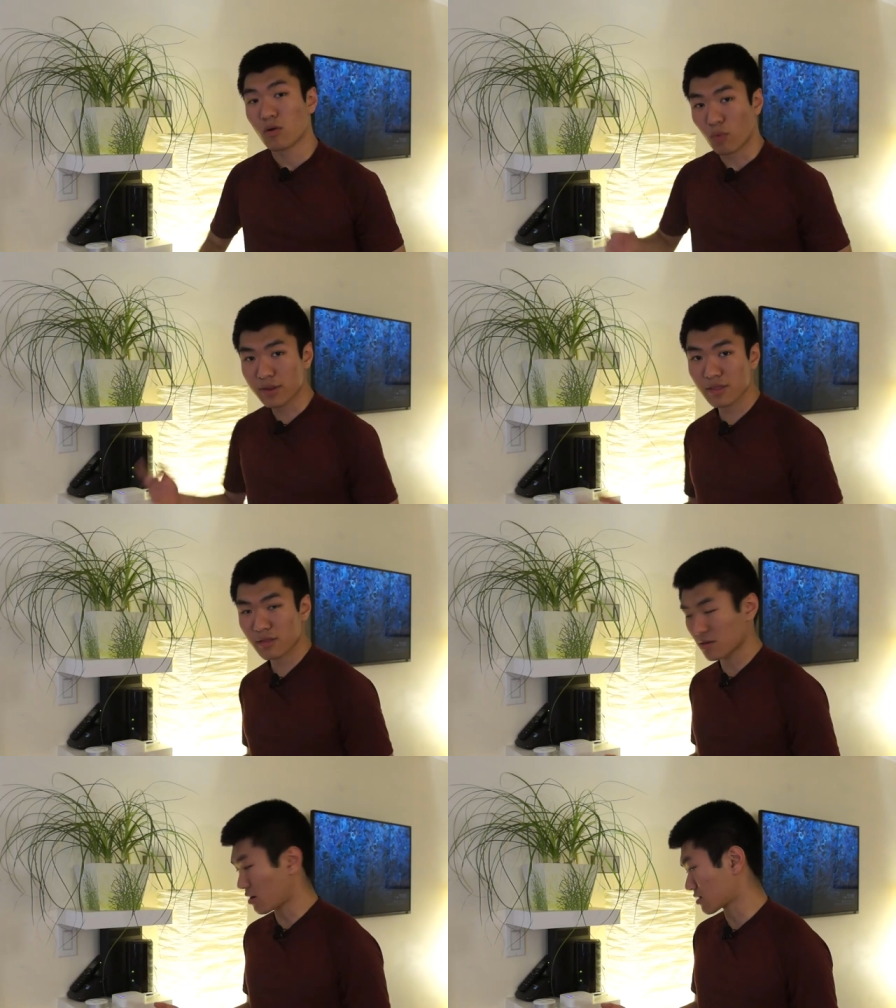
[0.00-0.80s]
Once it's
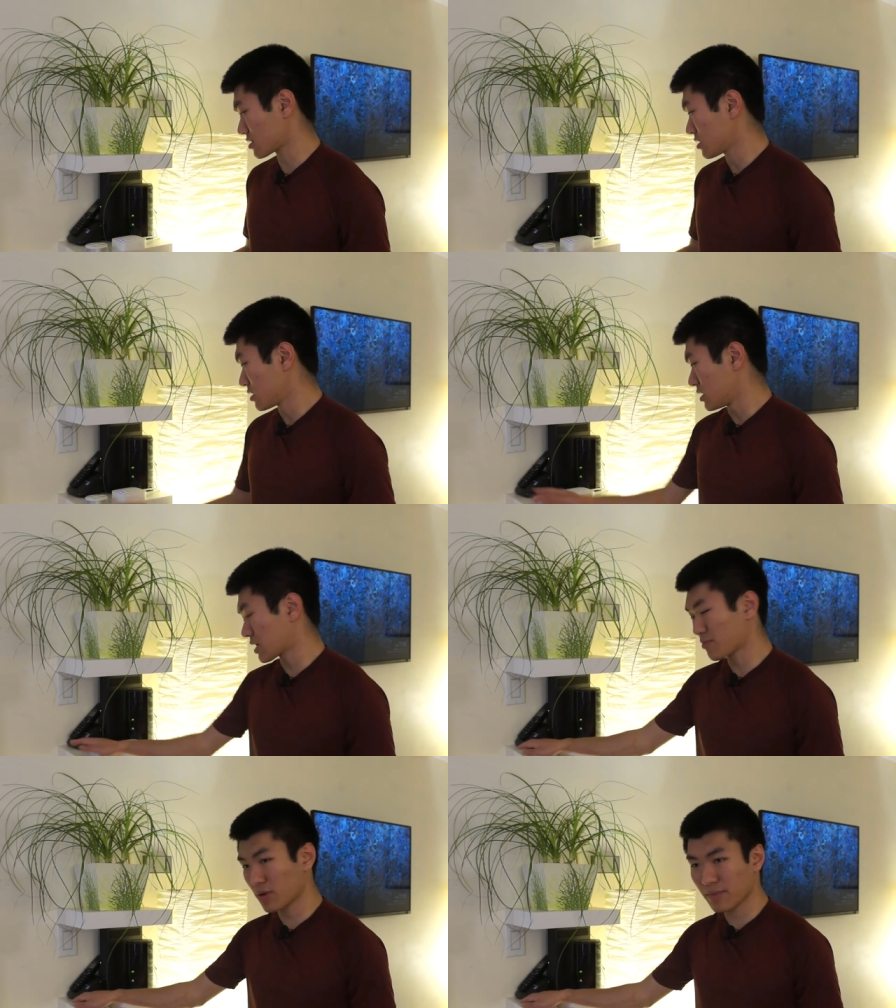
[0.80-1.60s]
docked, you
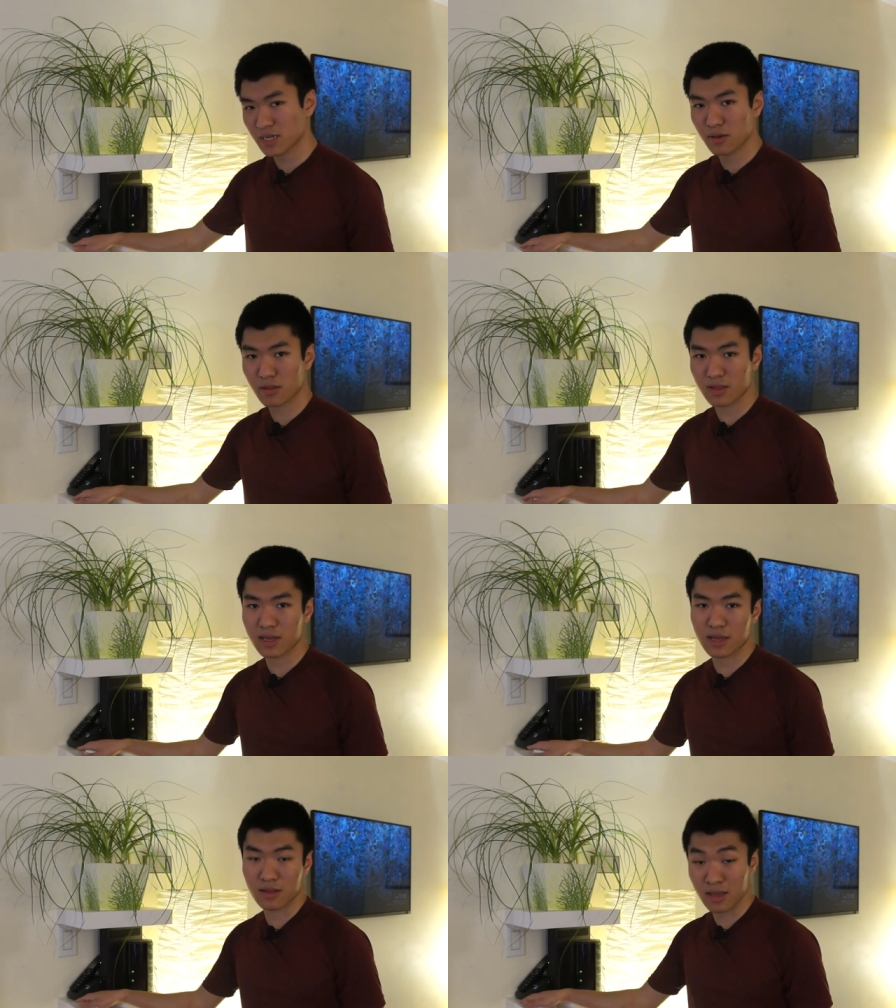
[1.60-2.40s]
can pretty much use it
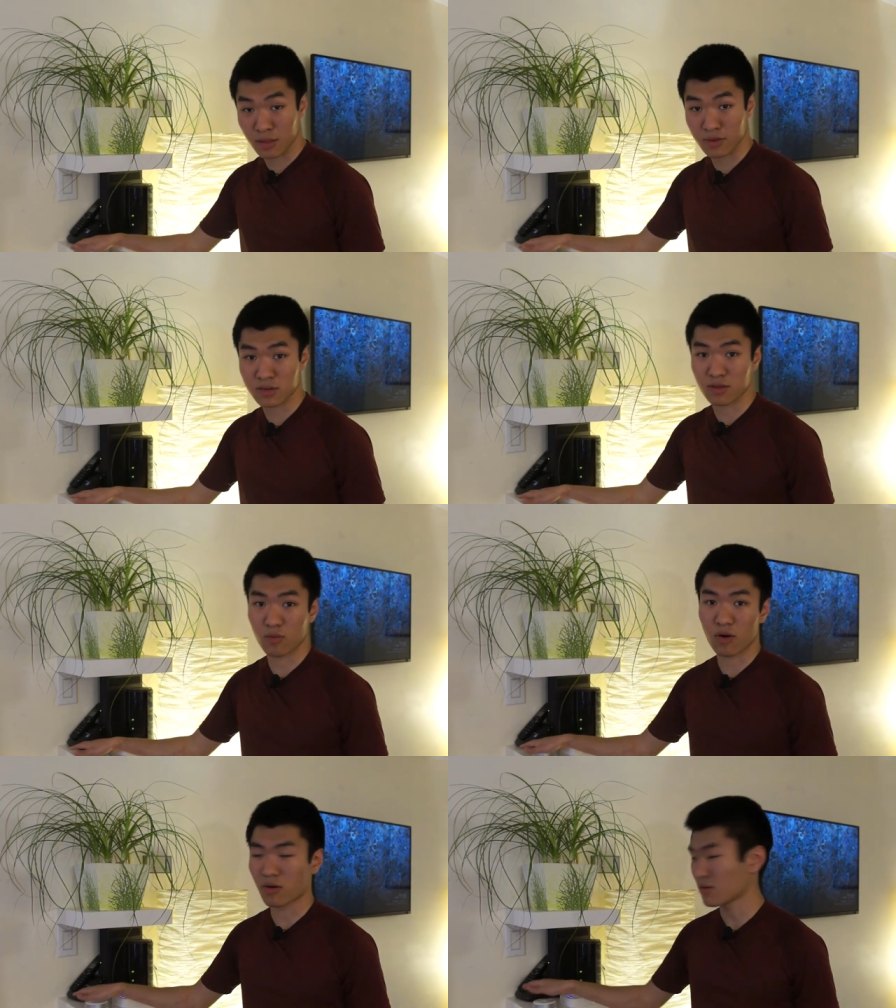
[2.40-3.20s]
like a light switch on the
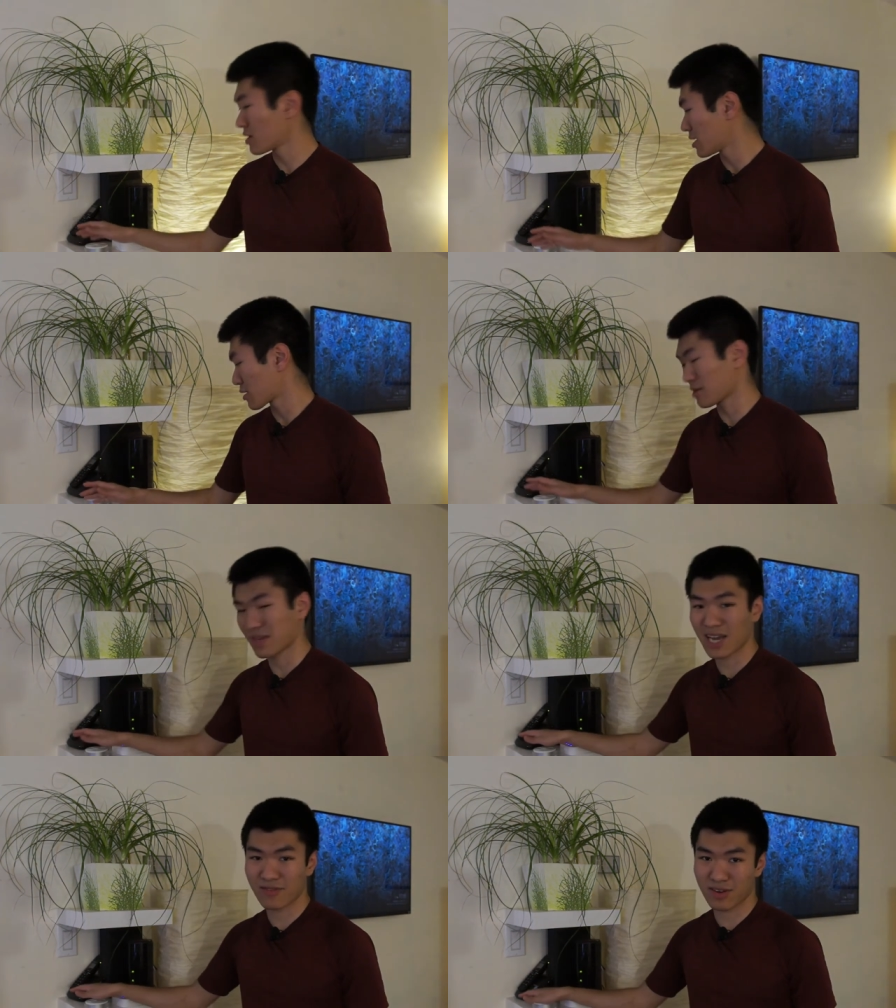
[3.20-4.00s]
wall, except
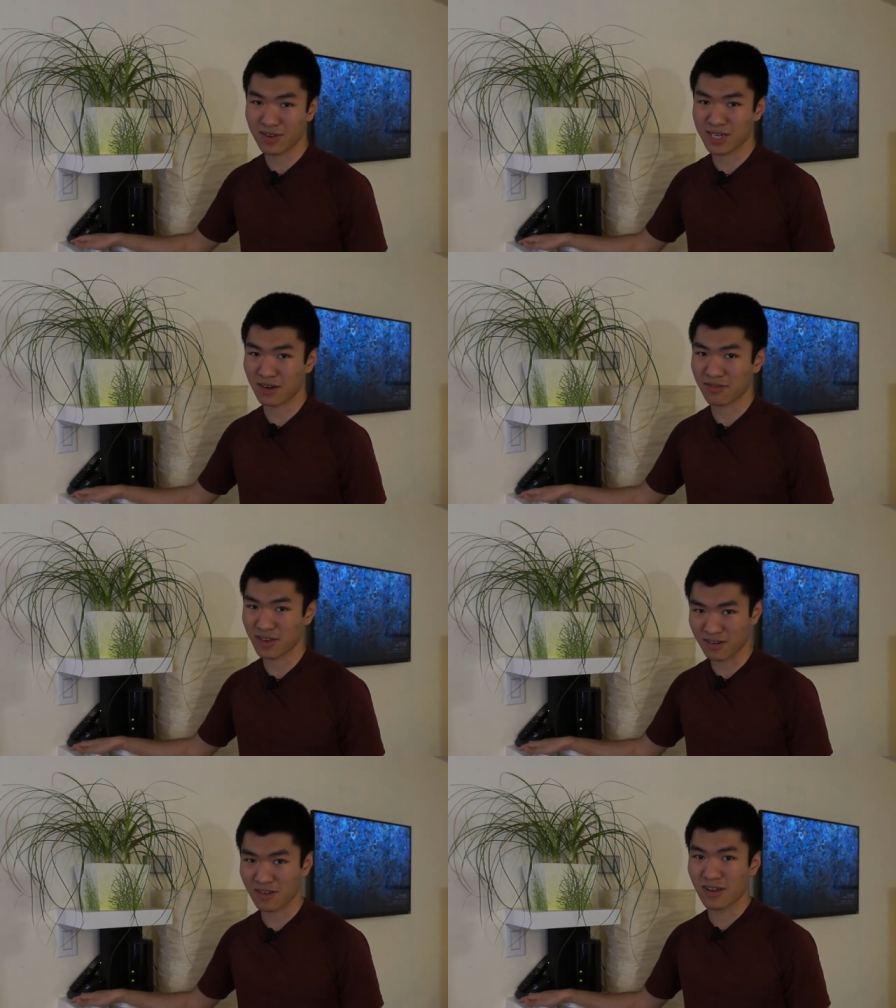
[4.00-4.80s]
I have it on a shelf
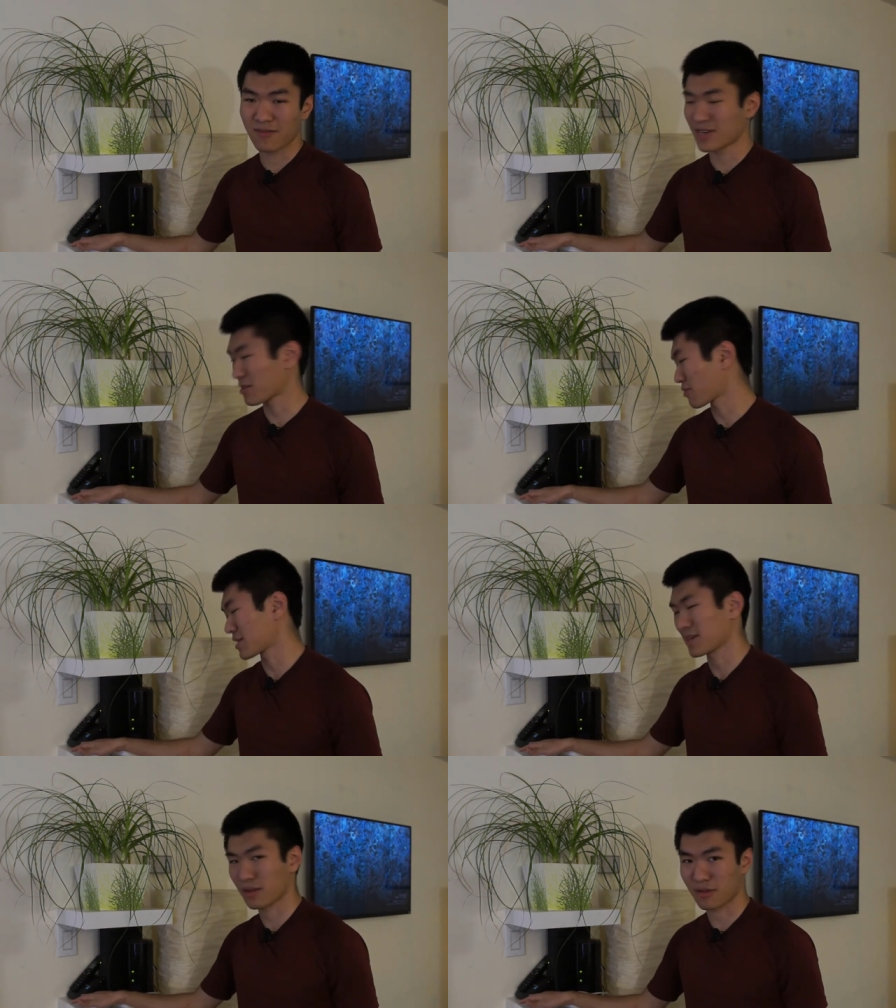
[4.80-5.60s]
here, which is why I
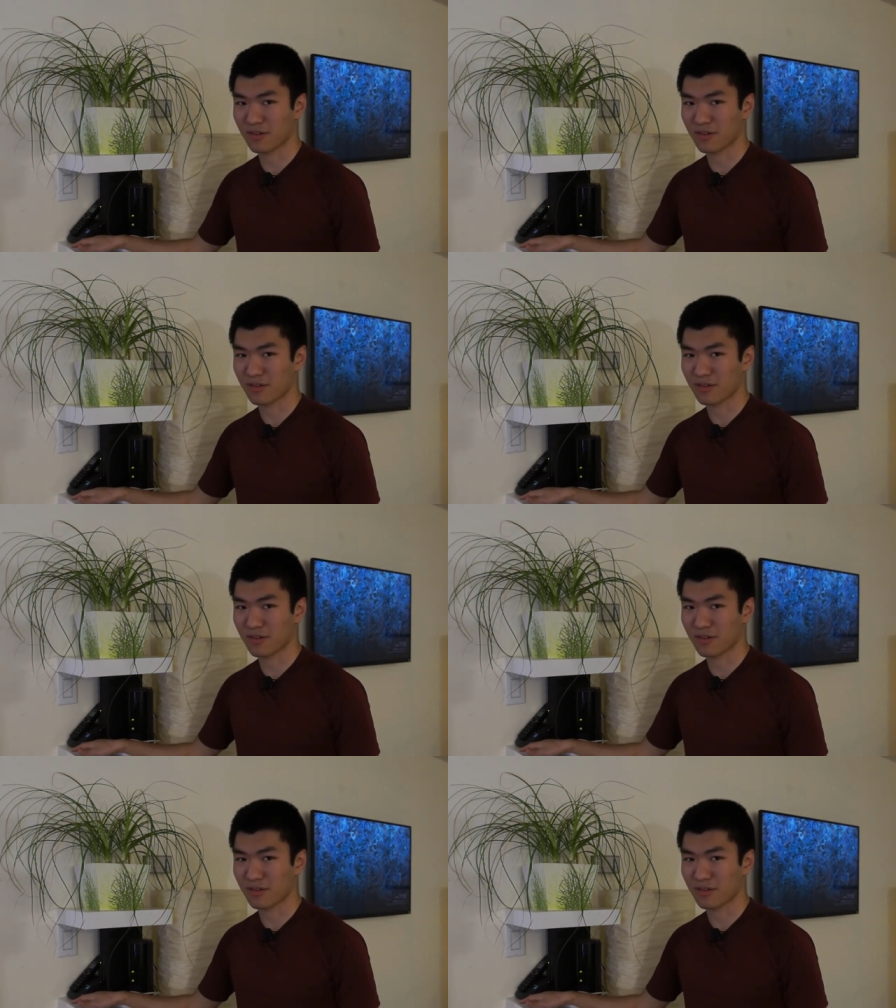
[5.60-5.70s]
think it's so